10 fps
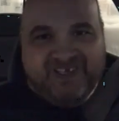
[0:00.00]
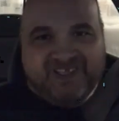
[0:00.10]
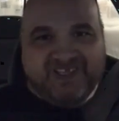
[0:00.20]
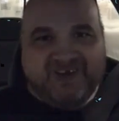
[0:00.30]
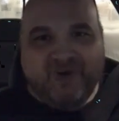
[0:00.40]

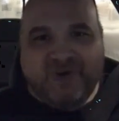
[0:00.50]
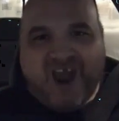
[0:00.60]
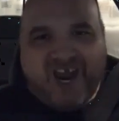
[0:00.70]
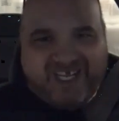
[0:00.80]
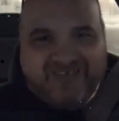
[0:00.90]
The whole
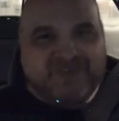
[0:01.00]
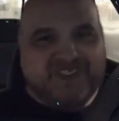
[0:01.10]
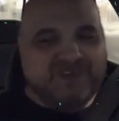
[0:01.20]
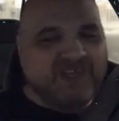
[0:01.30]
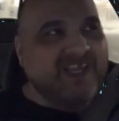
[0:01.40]
carny
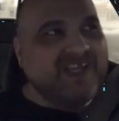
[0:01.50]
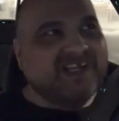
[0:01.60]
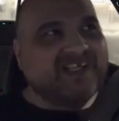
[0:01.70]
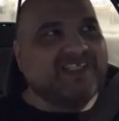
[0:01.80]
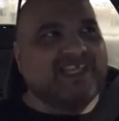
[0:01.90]

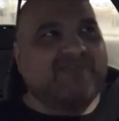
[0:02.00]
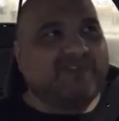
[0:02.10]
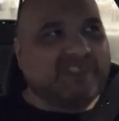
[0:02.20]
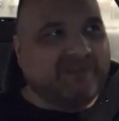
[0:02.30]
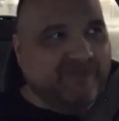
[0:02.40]
kazave
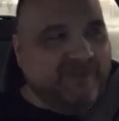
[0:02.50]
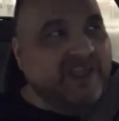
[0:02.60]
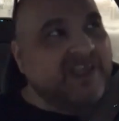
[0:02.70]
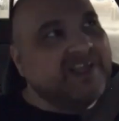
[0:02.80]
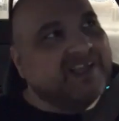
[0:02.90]
for
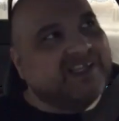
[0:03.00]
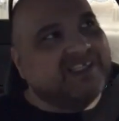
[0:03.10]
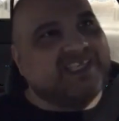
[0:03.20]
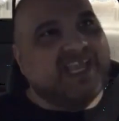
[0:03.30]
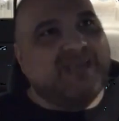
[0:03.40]

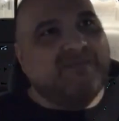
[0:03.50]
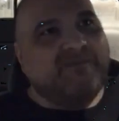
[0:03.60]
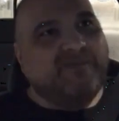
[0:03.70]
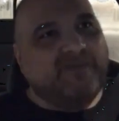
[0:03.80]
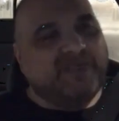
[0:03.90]
kazave
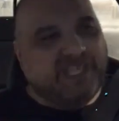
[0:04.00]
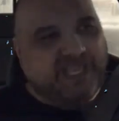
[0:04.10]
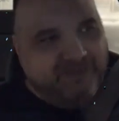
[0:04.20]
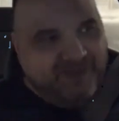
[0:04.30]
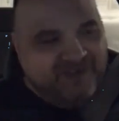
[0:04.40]
for
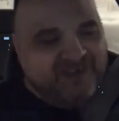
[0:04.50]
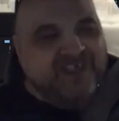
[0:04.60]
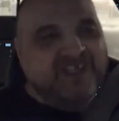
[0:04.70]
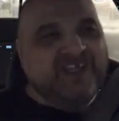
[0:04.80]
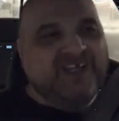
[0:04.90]
zabe
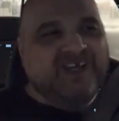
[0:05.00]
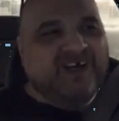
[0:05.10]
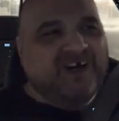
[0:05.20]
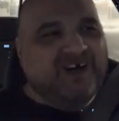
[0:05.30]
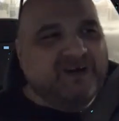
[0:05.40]

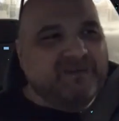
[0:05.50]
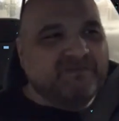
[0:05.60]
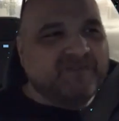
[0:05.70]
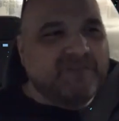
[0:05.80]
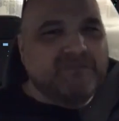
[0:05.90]

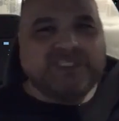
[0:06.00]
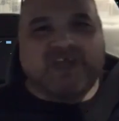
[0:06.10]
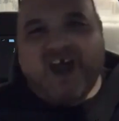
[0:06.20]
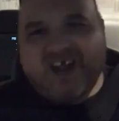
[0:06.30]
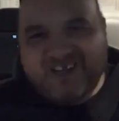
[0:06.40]
um,
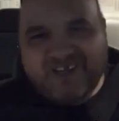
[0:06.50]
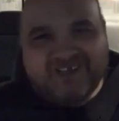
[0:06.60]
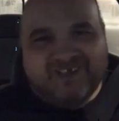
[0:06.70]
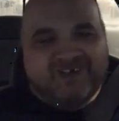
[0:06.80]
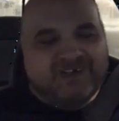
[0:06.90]
Mizak.
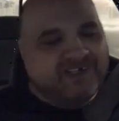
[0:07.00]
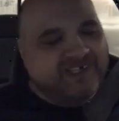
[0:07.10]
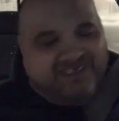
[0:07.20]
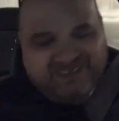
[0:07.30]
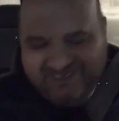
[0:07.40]
Uh,
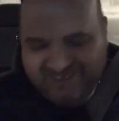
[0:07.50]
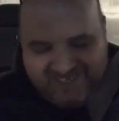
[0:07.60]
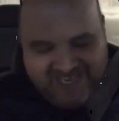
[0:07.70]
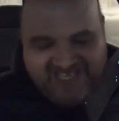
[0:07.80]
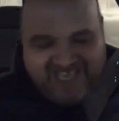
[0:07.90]

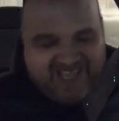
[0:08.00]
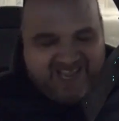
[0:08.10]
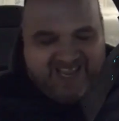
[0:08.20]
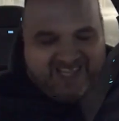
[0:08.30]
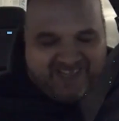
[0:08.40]
I hate
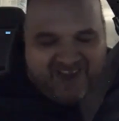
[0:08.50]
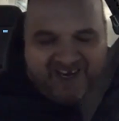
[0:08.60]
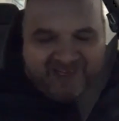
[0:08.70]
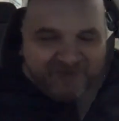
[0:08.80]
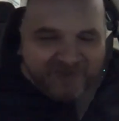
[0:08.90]
I hate the
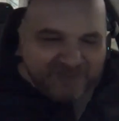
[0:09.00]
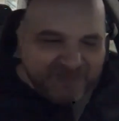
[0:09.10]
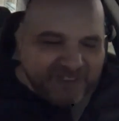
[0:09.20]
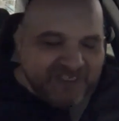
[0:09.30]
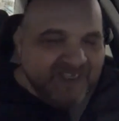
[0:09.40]
carny words, but